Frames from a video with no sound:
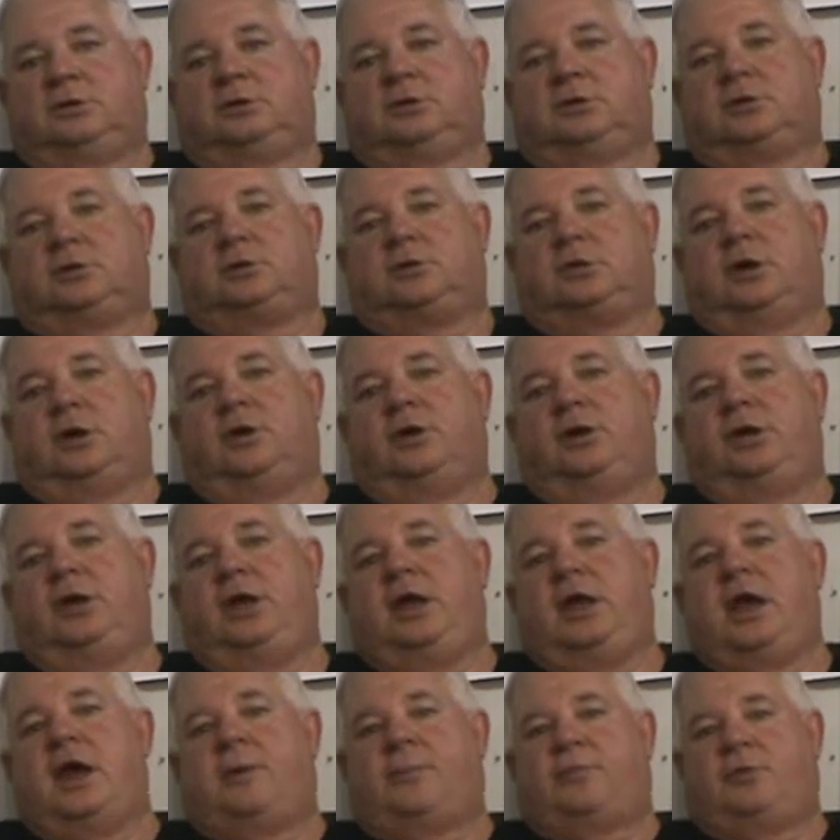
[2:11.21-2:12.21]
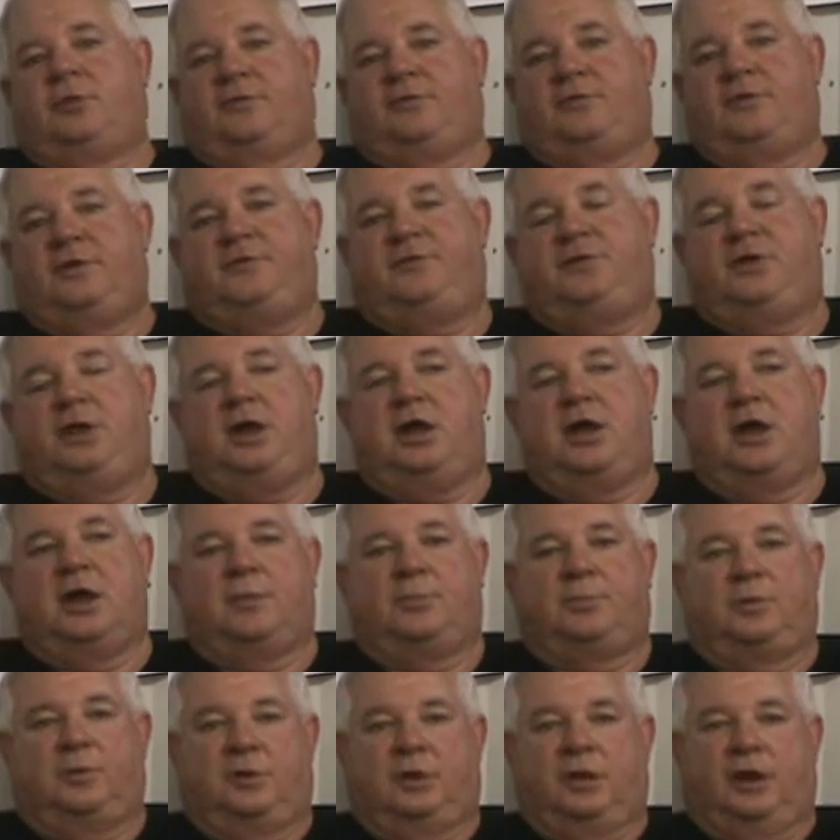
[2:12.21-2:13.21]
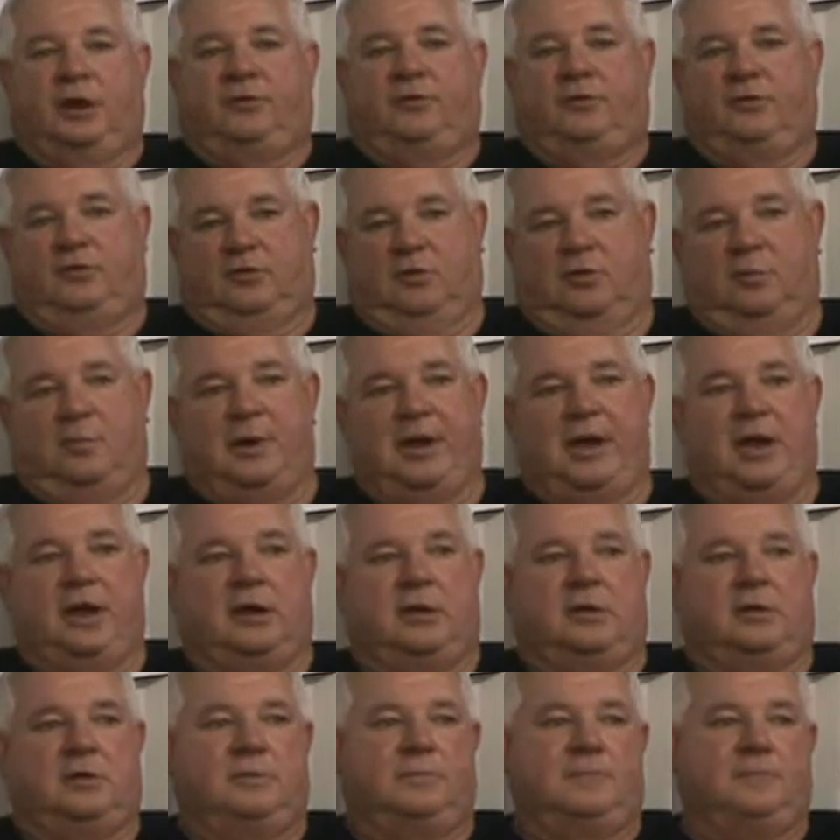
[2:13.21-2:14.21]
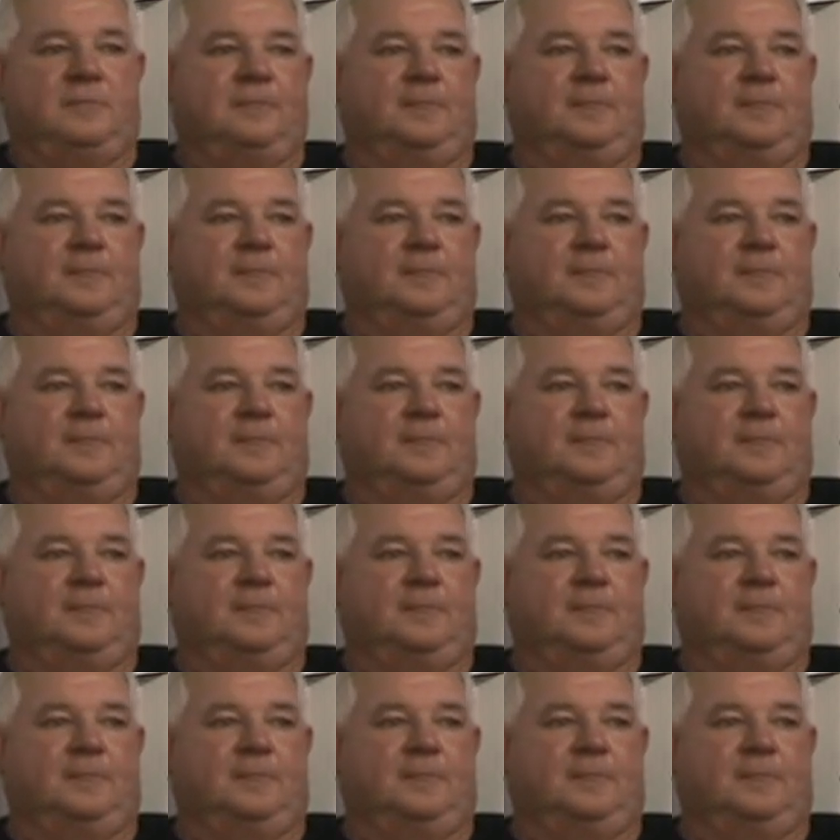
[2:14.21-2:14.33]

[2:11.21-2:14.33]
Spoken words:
30 amp or 50 amp electrical panel.